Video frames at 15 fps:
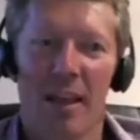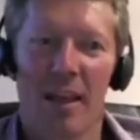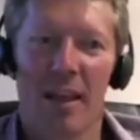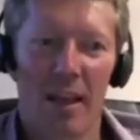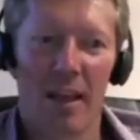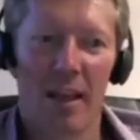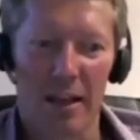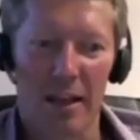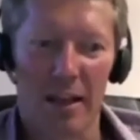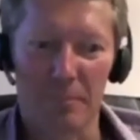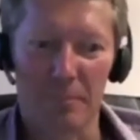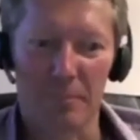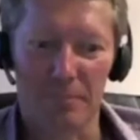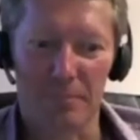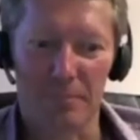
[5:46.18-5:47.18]

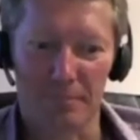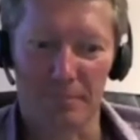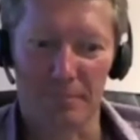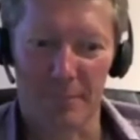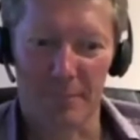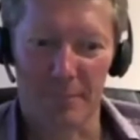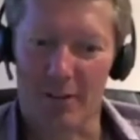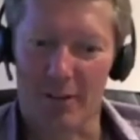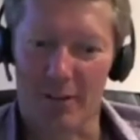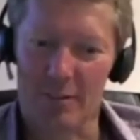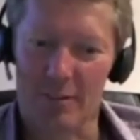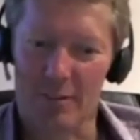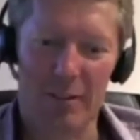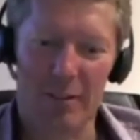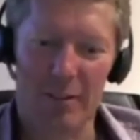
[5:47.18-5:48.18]
So I
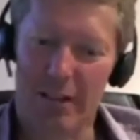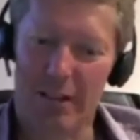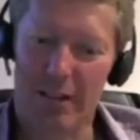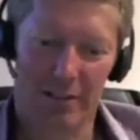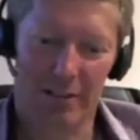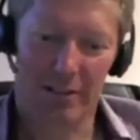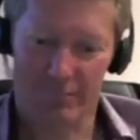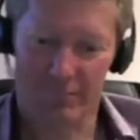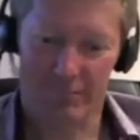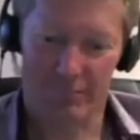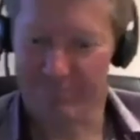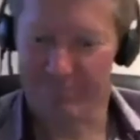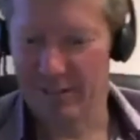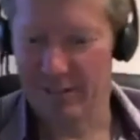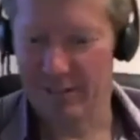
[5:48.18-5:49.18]
spent the next, you
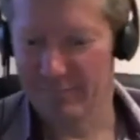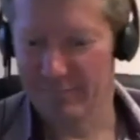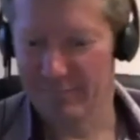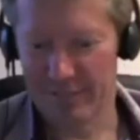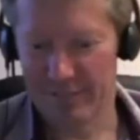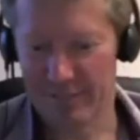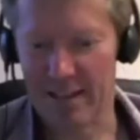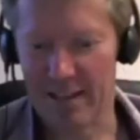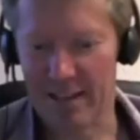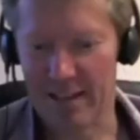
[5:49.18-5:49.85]
know, decade,